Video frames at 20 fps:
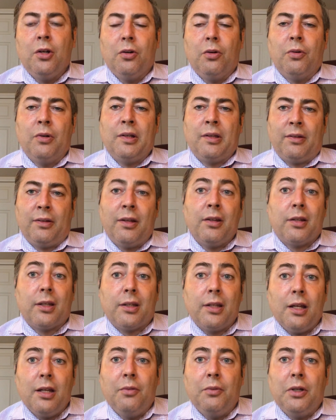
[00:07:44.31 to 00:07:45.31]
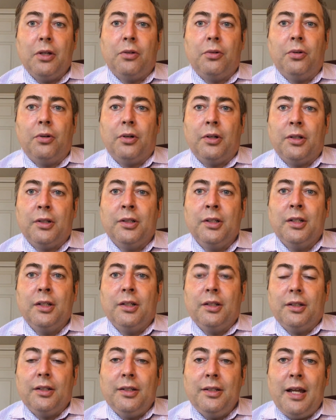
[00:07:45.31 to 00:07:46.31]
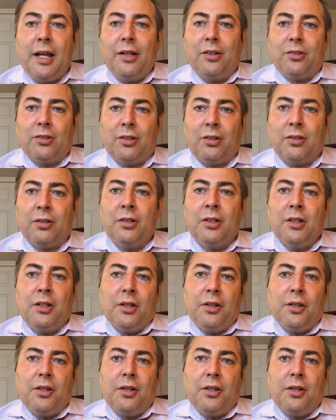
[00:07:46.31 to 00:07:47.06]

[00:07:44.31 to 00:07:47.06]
or it's this thing we call nature,